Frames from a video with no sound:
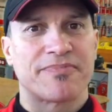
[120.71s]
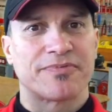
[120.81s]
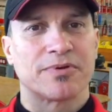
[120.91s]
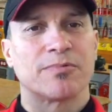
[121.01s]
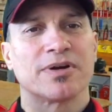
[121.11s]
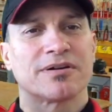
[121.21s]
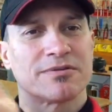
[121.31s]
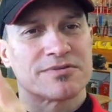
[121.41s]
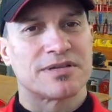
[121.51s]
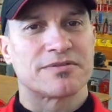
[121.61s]
for where it
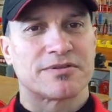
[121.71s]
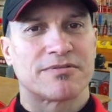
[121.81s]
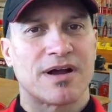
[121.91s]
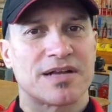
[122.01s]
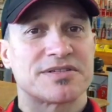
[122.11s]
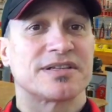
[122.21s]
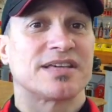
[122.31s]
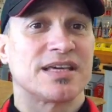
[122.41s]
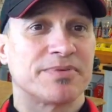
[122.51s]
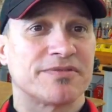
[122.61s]
goes under the crotch to
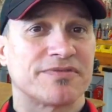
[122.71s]
keep it